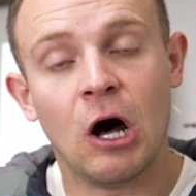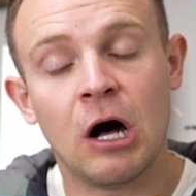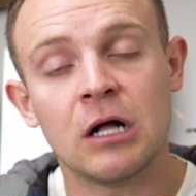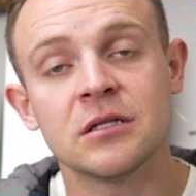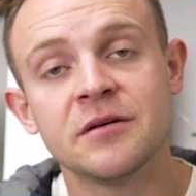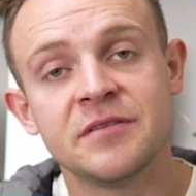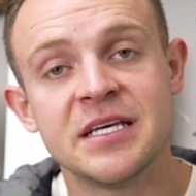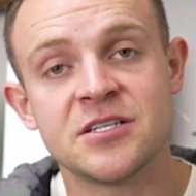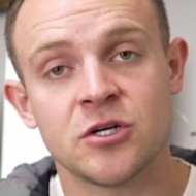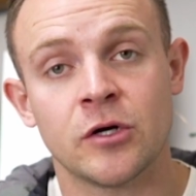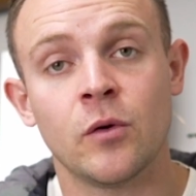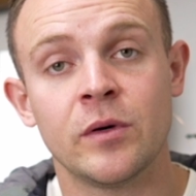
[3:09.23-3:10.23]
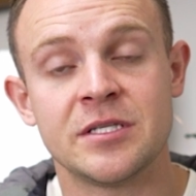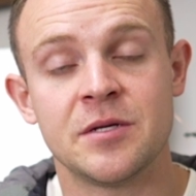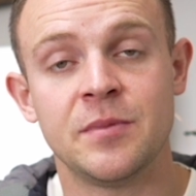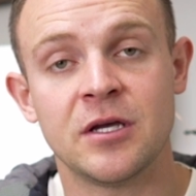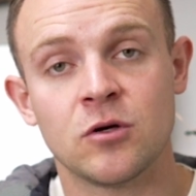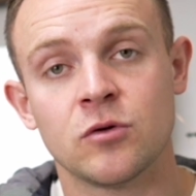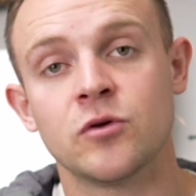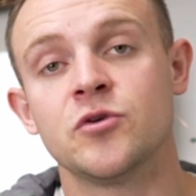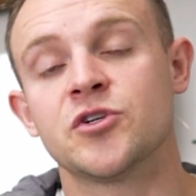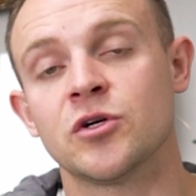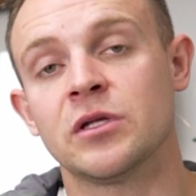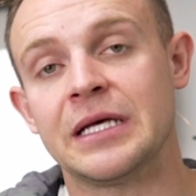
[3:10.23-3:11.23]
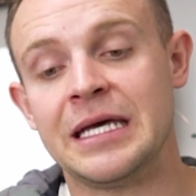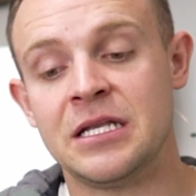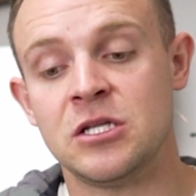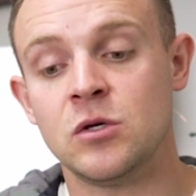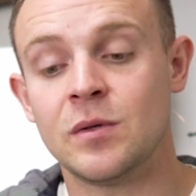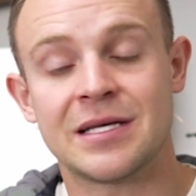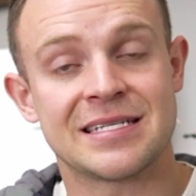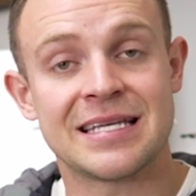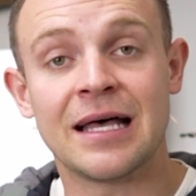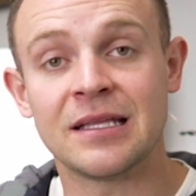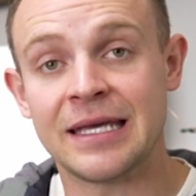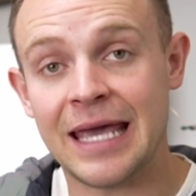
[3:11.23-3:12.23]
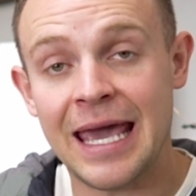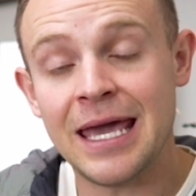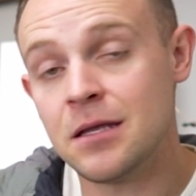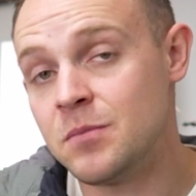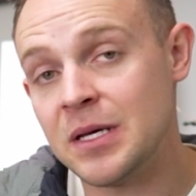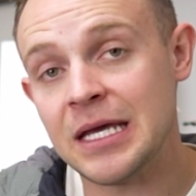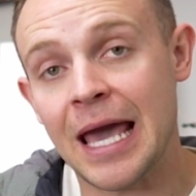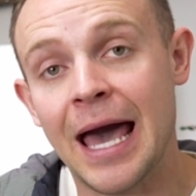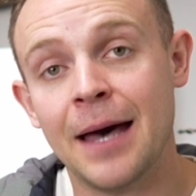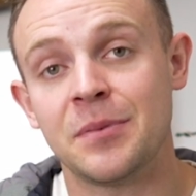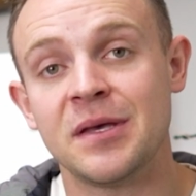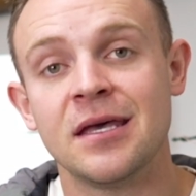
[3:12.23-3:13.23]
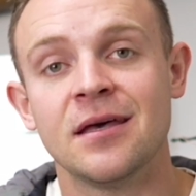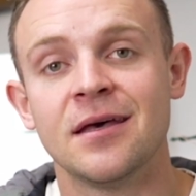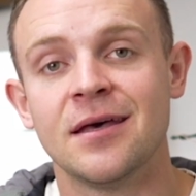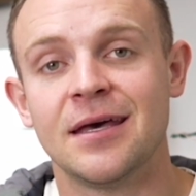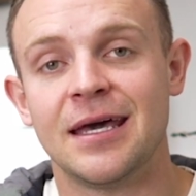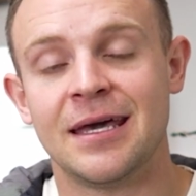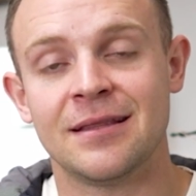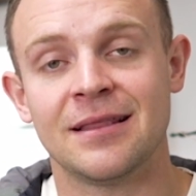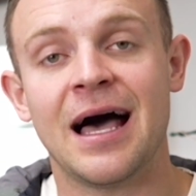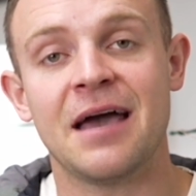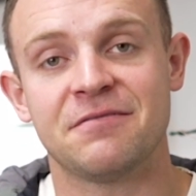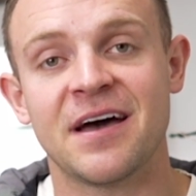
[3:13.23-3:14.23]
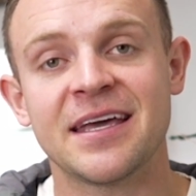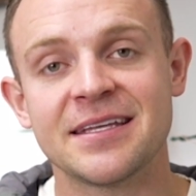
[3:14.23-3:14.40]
all of these are going to be crucial in you excelling and being happy in life. I